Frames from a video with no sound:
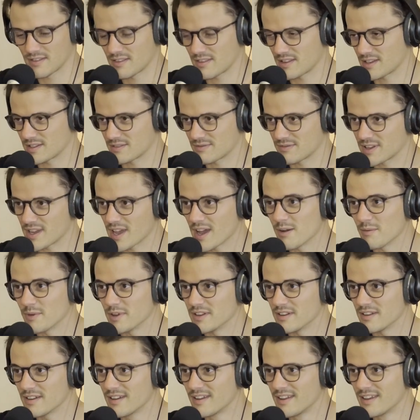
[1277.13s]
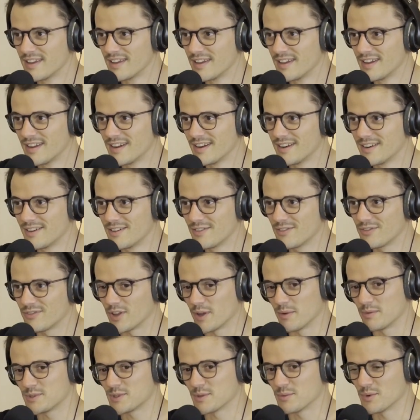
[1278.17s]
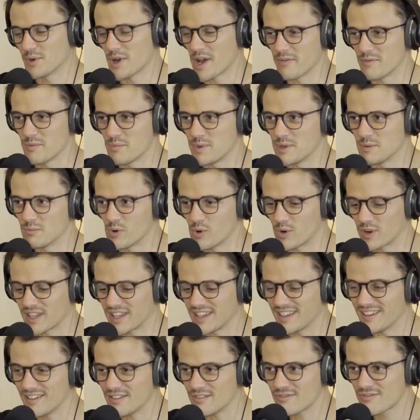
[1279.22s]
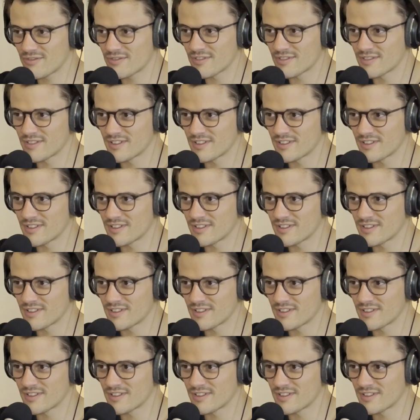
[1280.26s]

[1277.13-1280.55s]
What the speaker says: Thanks for coming. Flemington will have a bit more give,